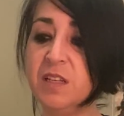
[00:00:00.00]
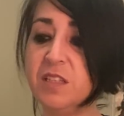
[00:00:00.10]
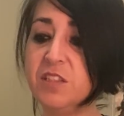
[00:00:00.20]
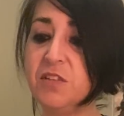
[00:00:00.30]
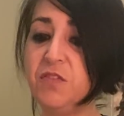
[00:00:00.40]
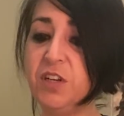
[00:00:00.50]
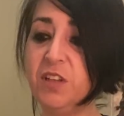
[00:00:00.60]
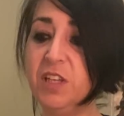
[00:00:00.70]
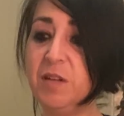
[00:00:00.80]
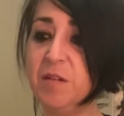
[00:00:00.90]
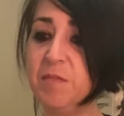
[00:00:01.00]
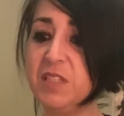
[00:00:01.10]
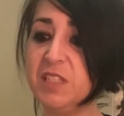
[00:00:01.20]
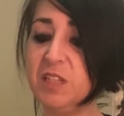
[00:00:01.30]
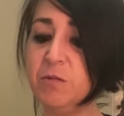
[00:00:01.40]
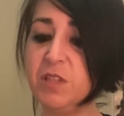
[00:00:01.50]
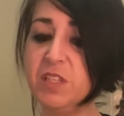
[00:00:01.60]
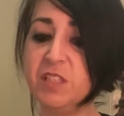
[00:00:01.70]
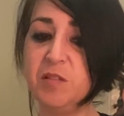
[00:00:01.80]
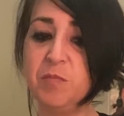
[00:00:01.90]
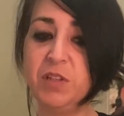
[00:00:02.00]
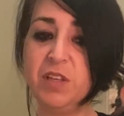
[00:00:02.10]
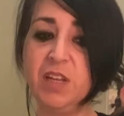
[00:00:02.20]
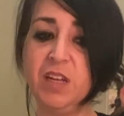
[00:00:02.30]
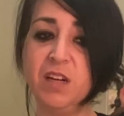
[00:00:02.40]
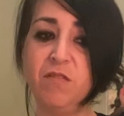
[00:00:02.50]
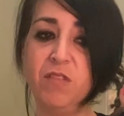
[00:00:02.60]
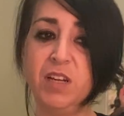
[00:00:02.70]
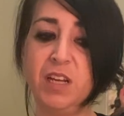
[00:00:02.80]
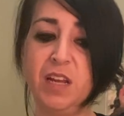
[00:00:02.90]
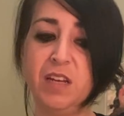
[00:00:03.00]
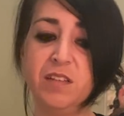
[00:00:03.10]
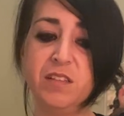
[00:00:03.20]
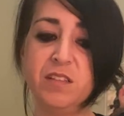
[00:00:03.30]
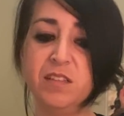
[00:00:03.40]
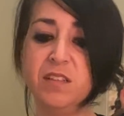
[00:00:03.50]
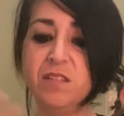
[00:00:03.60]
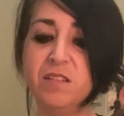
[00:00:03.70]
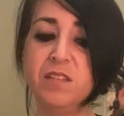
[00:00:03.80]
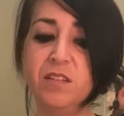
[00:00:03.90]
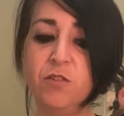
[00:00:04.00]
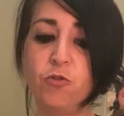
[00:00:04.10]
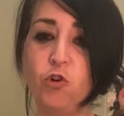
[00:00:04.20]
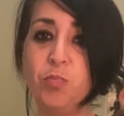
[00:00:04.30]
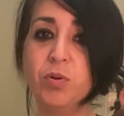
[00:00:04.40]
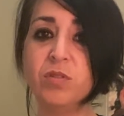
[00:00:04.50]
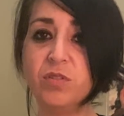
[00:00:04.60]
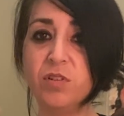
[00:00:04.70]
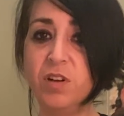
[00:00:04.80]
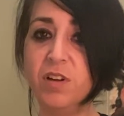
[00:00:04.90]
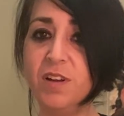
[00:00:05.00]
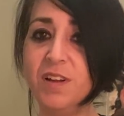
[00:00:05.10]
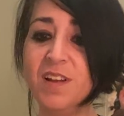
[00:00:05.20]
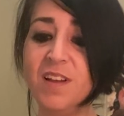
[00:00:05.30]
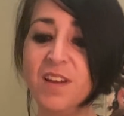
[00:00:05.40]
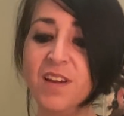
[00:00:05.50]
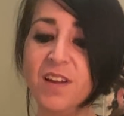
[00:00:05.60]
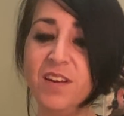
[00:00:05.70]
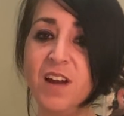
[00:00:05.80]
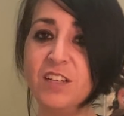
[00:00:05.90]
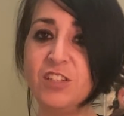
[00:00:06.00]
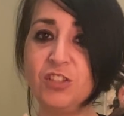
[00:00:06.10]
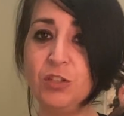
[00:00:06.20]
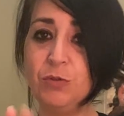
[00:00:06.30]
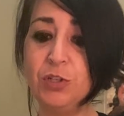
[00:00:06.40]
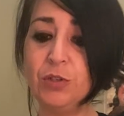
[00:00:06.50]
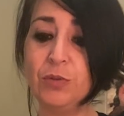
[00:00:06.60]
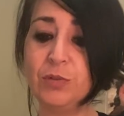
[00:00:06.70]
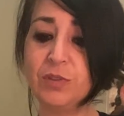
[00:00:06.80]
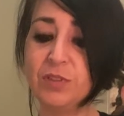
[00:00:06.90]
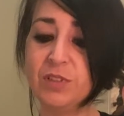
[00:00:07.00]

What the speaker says: severely messing with the stability of like a group, not just you two.